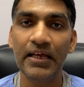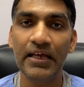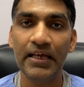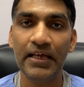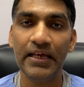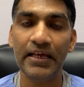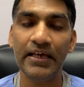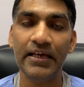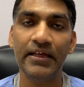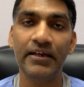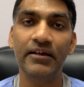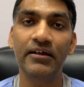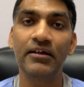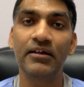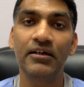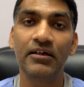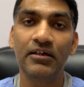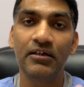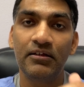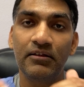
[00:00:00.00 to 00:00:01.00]
And
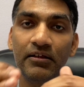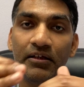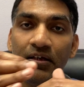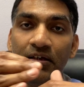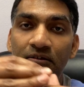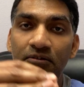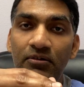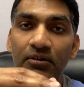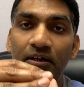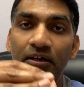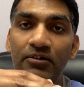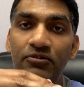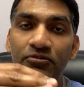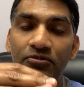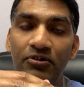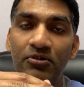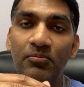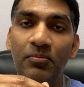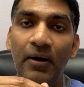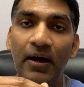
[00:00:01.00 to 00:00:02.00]
the insulin
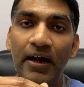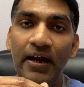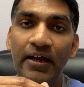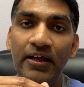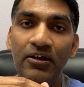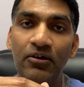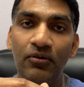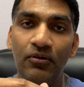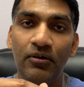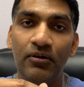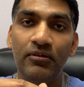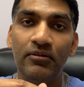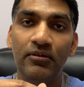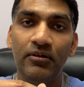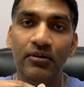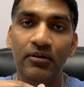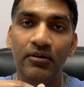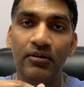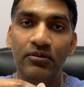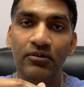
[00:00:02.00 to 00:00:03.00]
should bind on
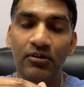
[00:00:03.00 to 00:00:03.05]
the